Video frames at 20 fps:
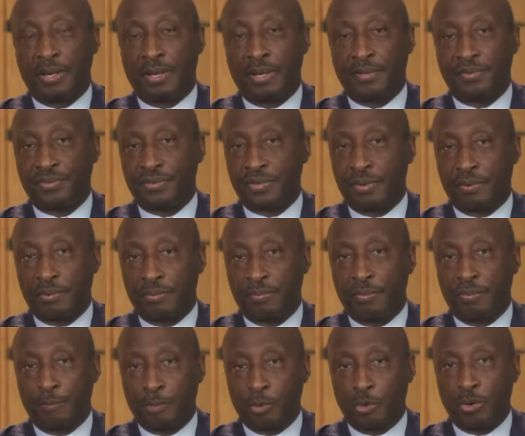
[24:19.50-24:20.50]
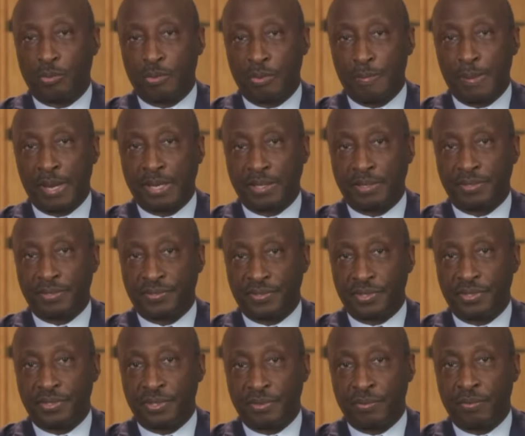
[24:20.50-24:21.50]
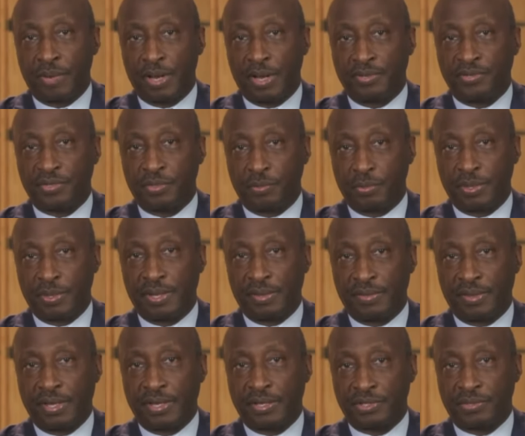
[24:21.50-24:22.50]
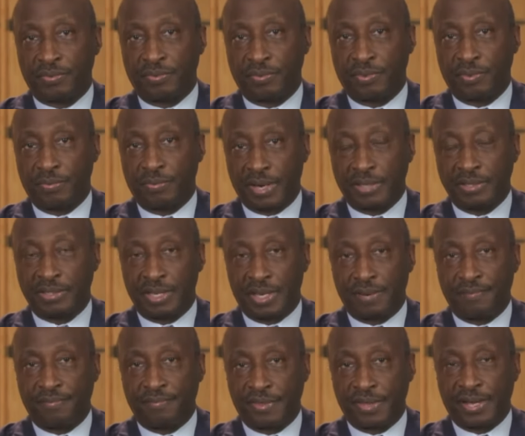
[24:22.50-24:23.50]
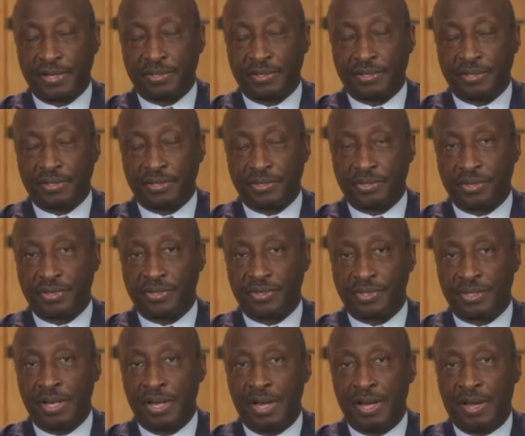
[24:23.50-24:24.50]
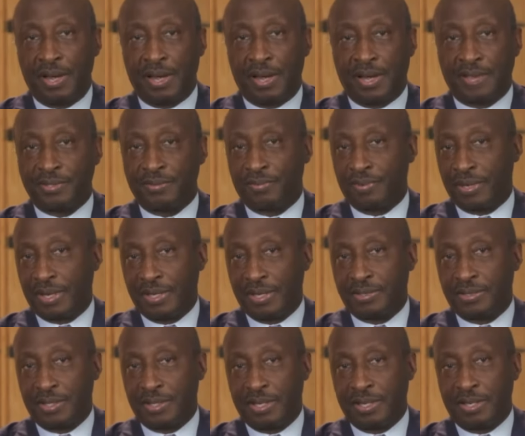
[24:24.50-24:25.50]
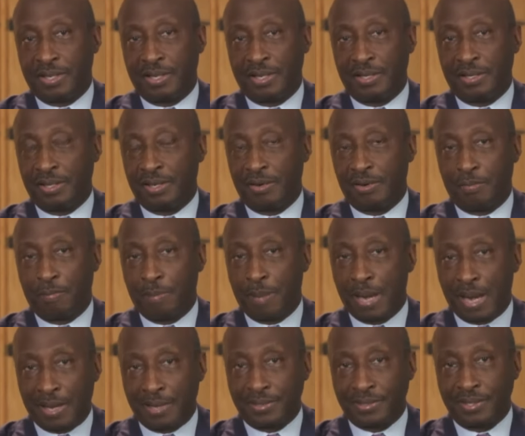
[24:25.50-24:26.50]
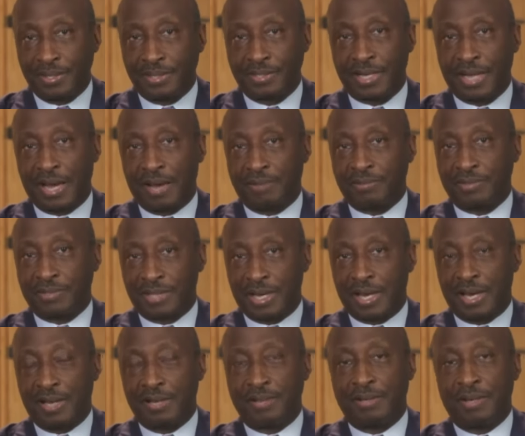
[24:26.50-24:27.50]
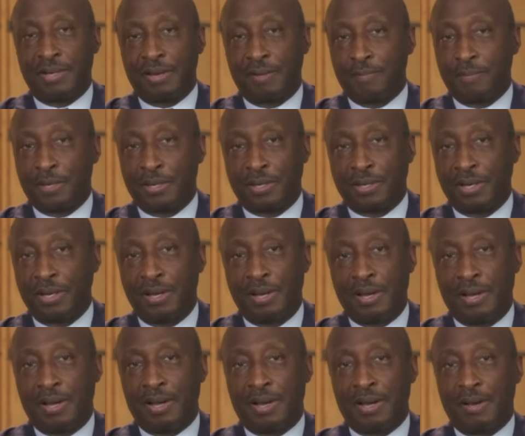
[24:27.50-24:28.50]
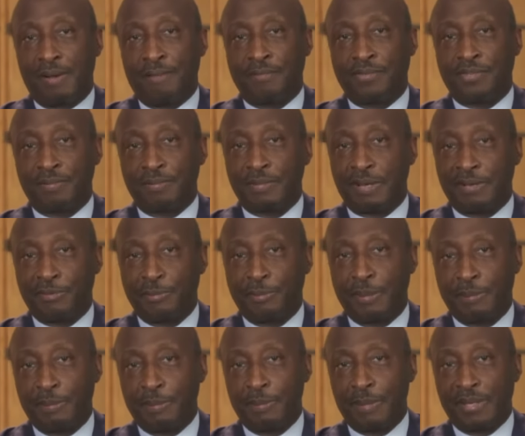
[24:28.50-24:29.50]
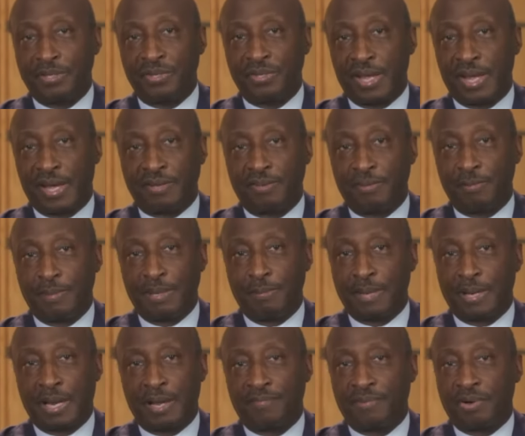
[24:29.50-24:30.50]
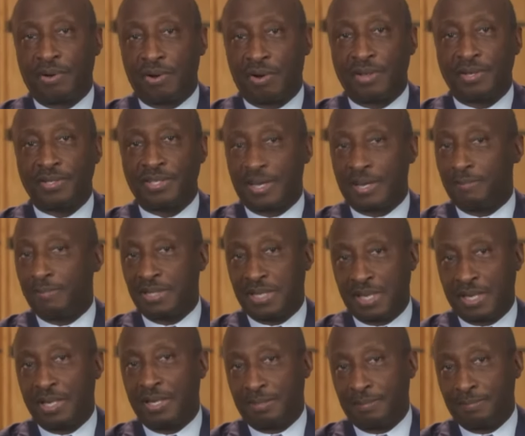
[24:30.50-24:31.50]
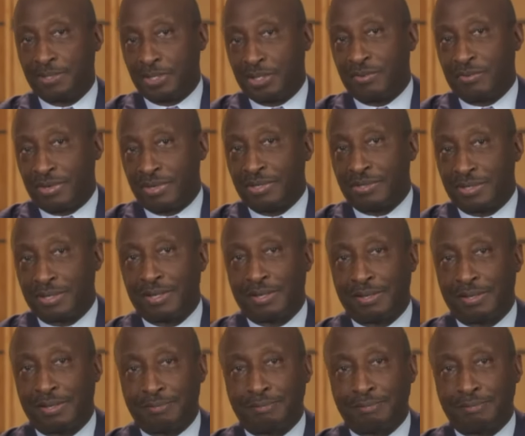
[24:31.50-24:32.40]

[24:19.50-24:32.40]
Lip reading: And so the board will make a decision as to when they think it's the right time for that transition. As it relates to, you know, politics outside Merck, sometimes people mention that to me, but I have a hard time taking them seriously.